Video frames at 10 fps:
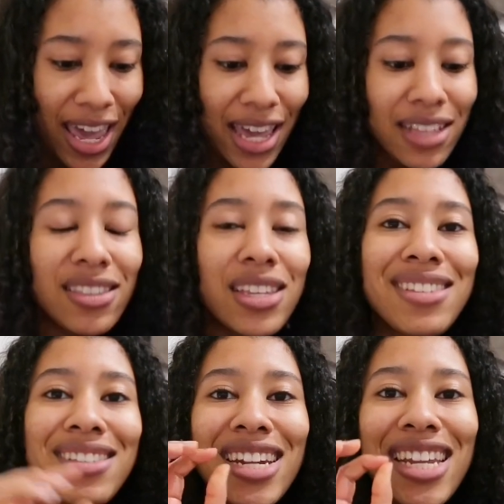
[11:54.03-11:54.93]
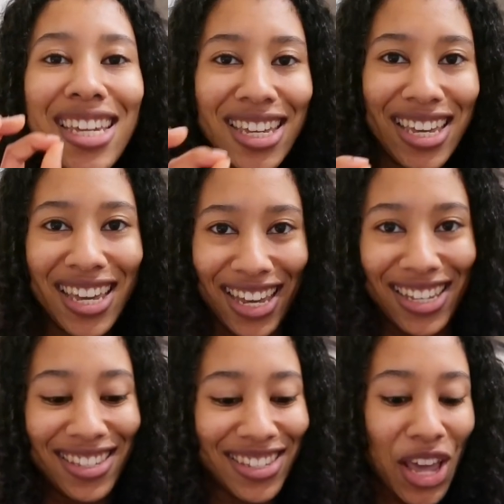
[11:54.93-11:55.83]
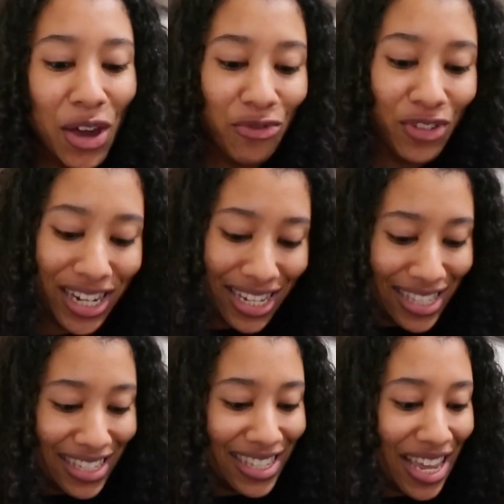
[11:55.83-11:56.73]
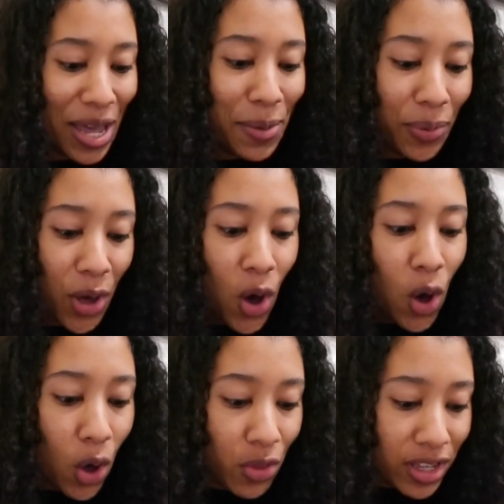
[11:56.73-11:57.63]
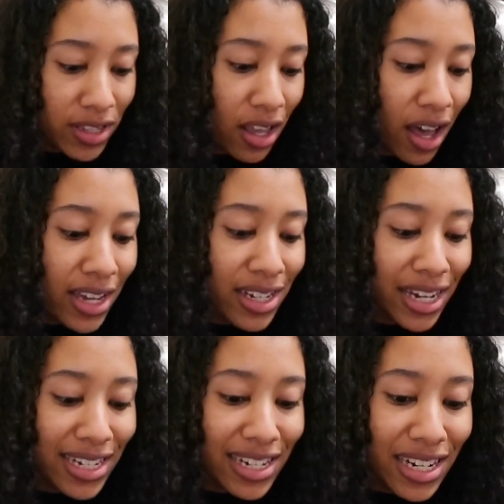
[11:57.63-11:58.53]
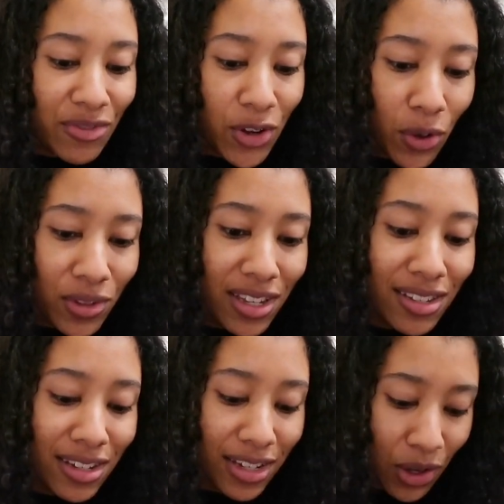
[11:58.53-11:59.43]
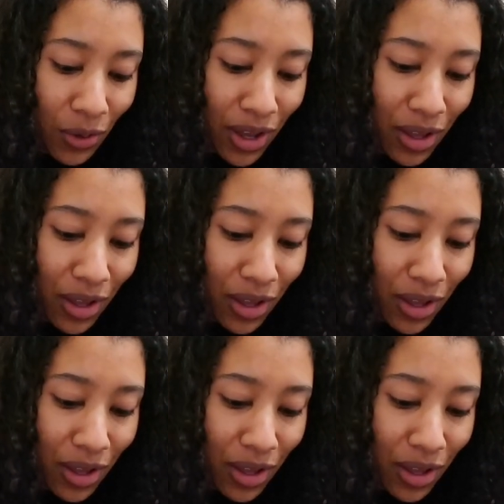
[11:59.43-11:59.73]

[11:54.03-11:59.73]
It's the sleekest freaking zip on the side and I didn't even notice until